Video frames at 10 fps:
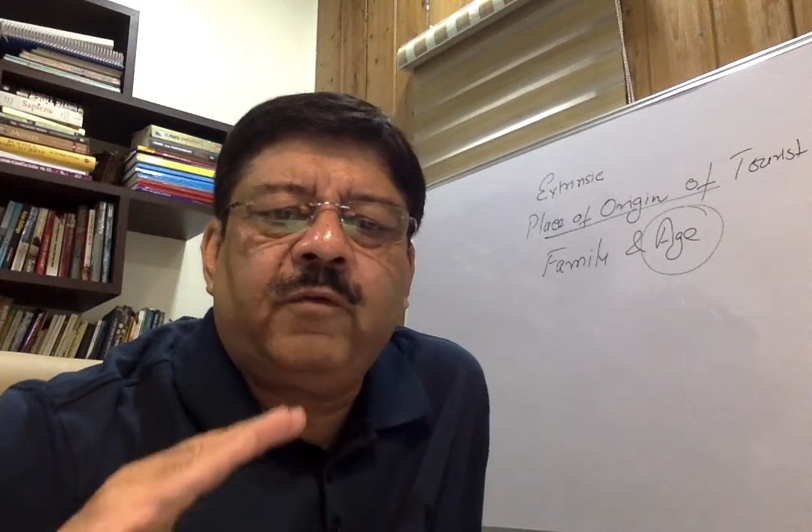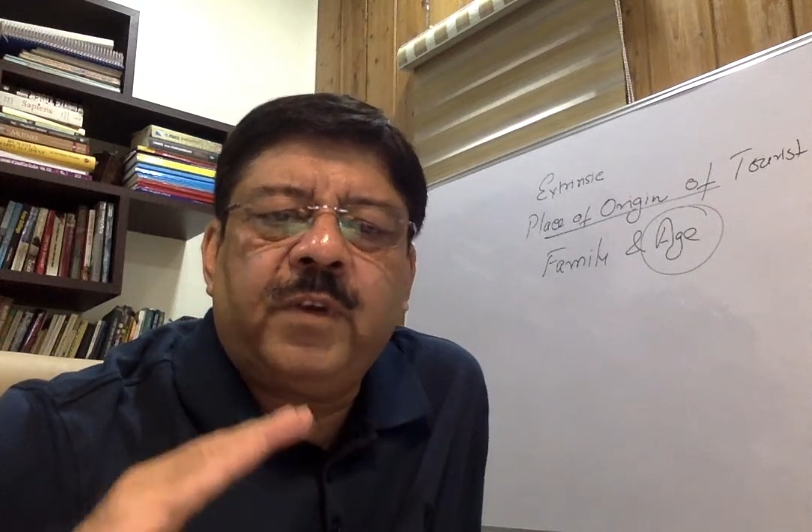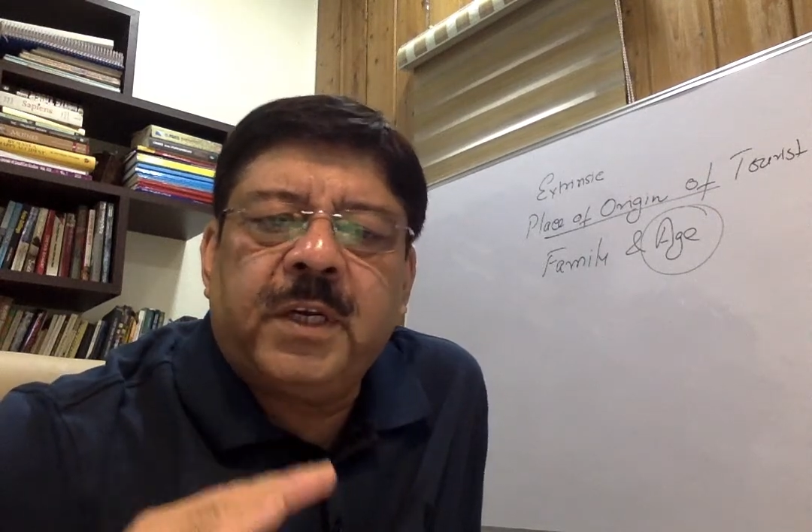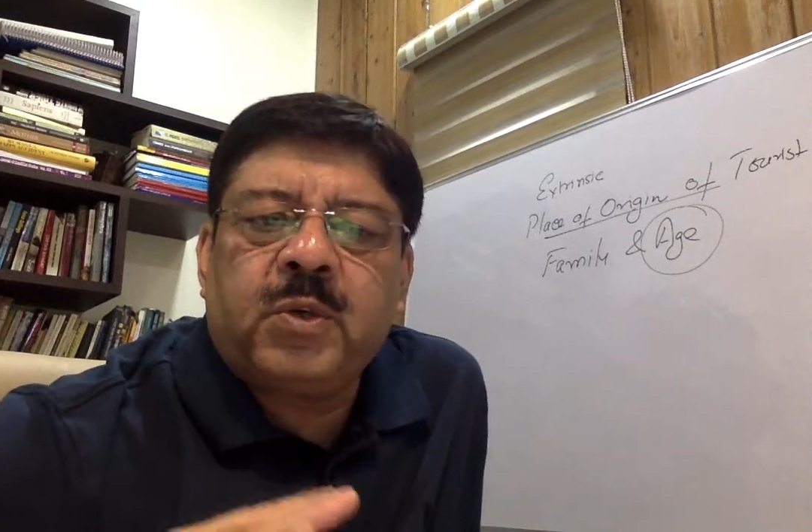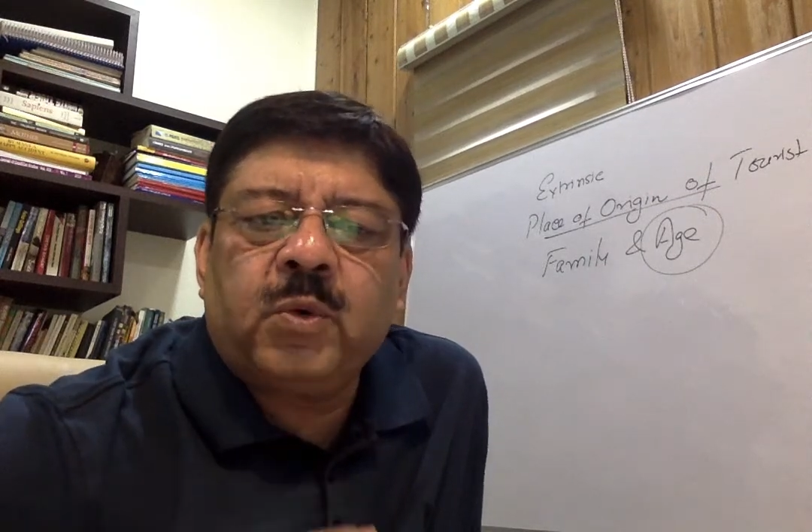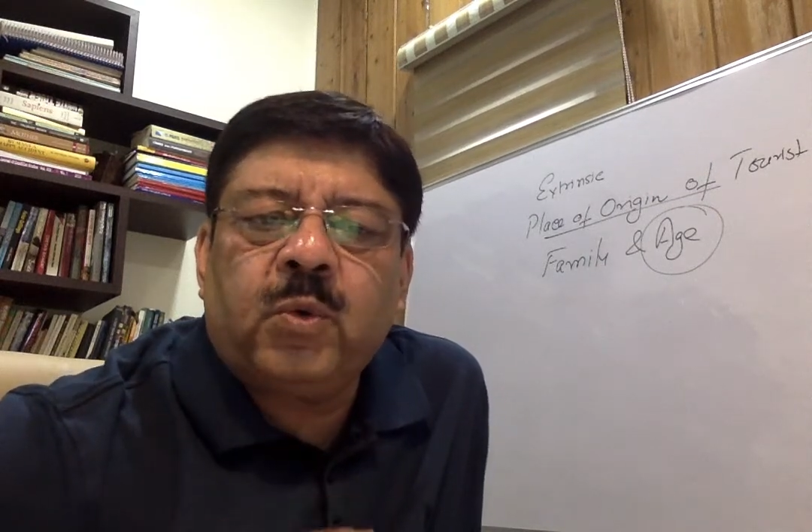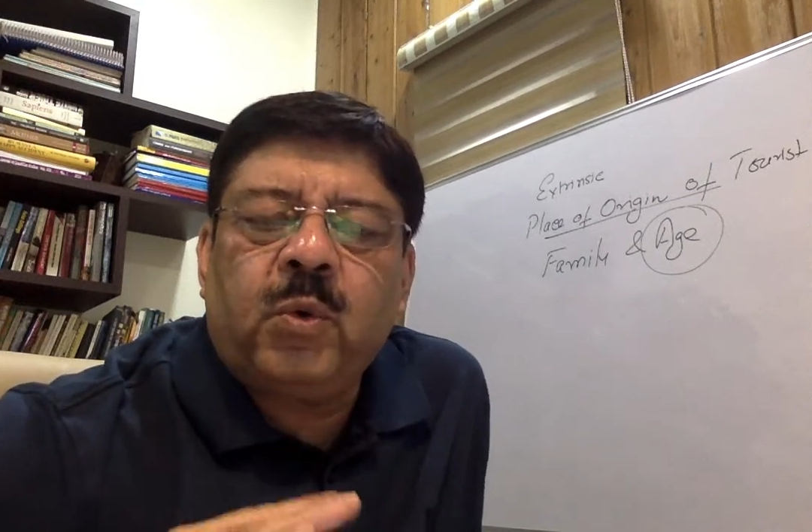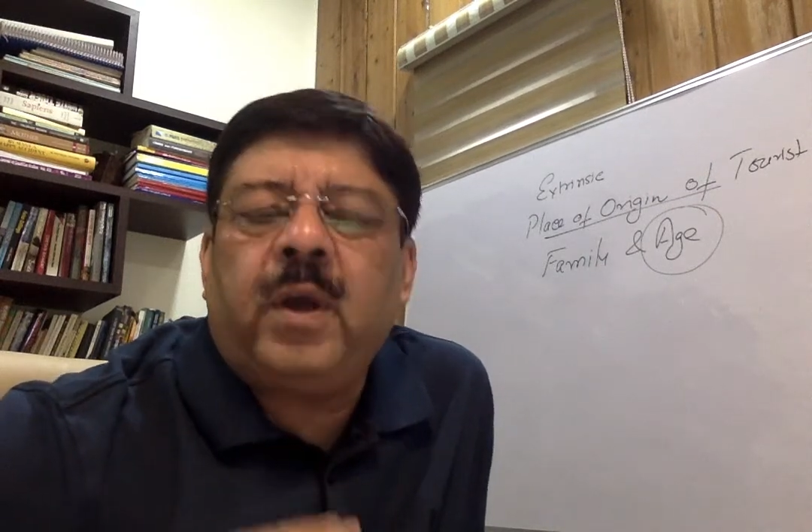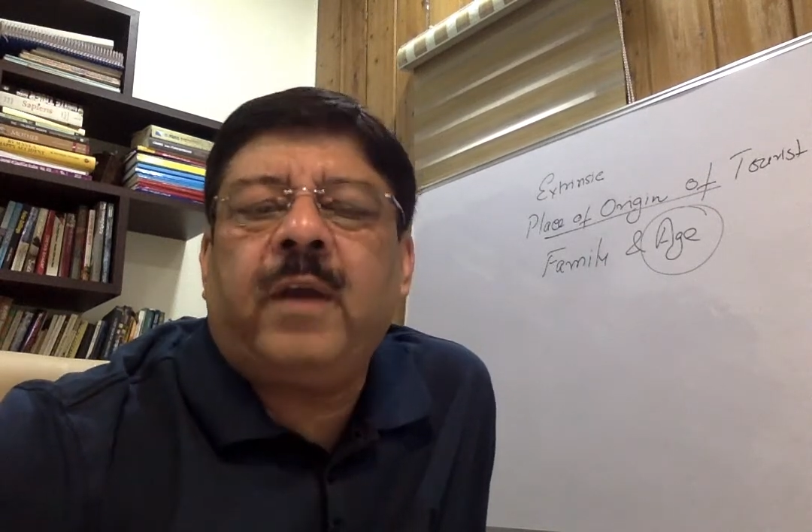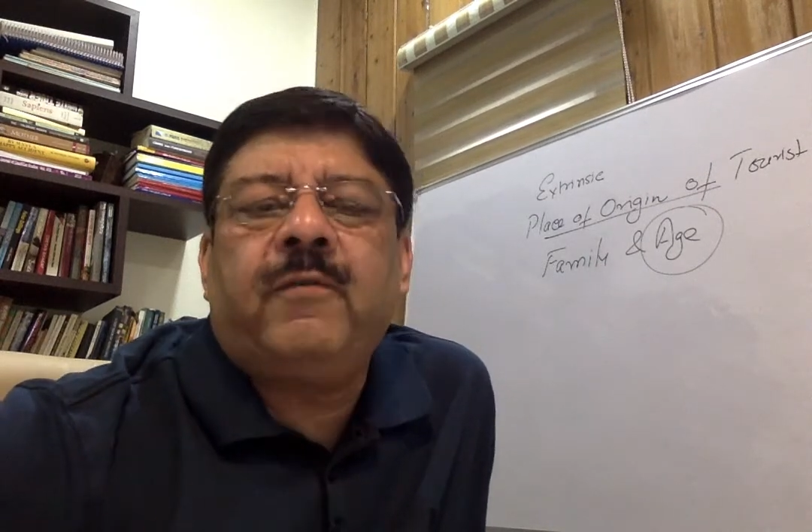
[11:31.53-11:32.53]
where to go
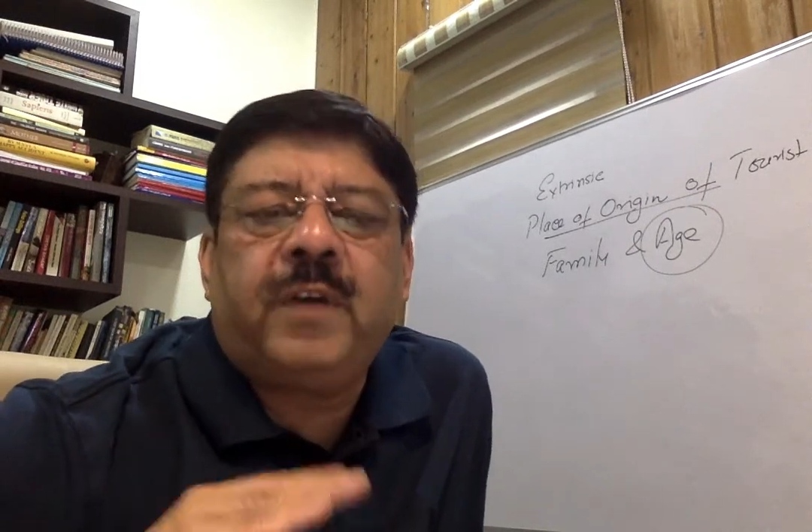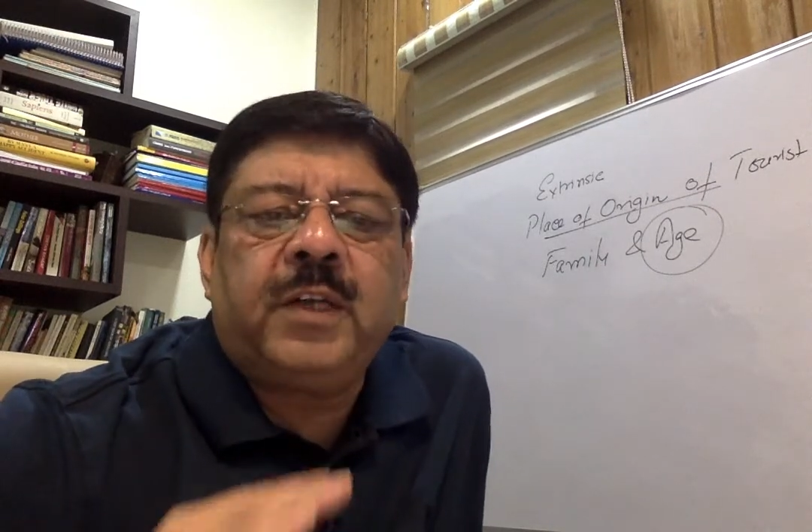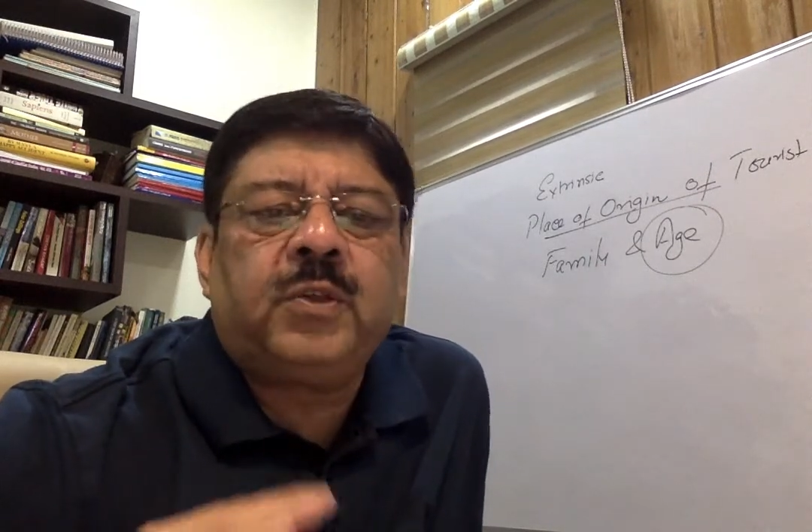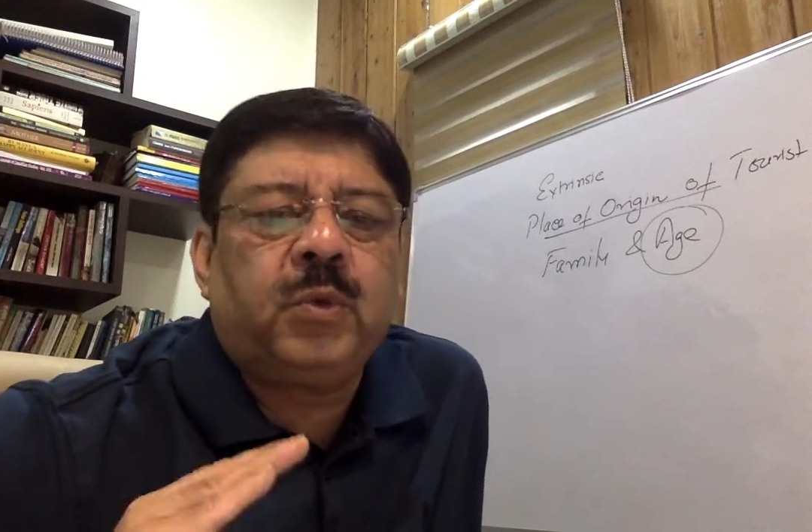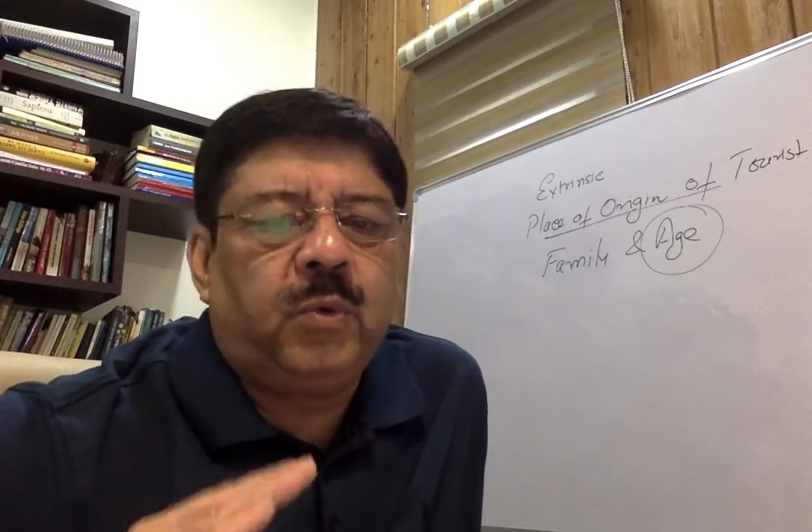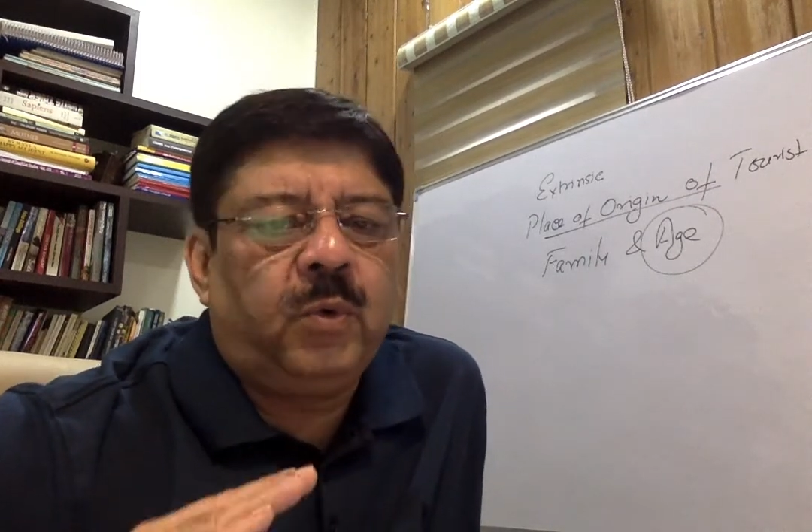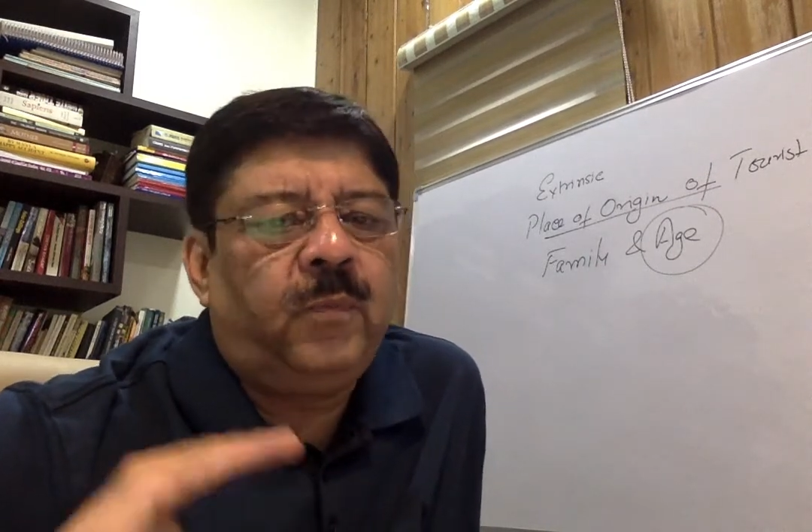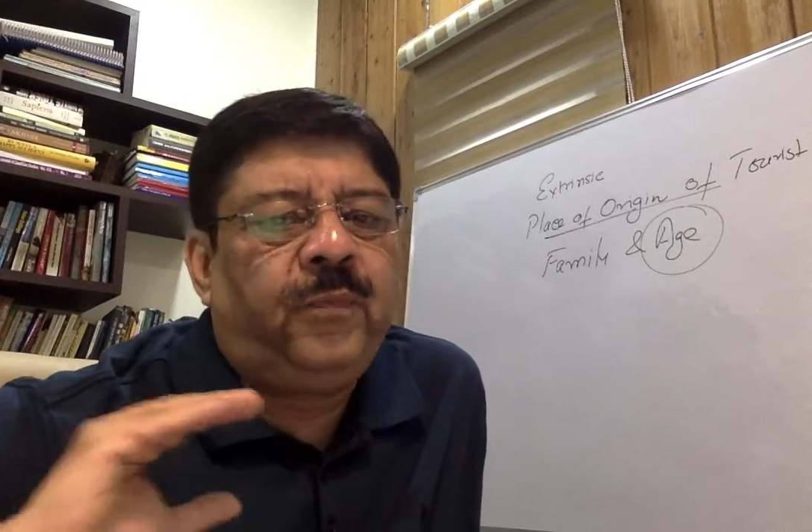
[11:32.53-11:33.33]
and when to go,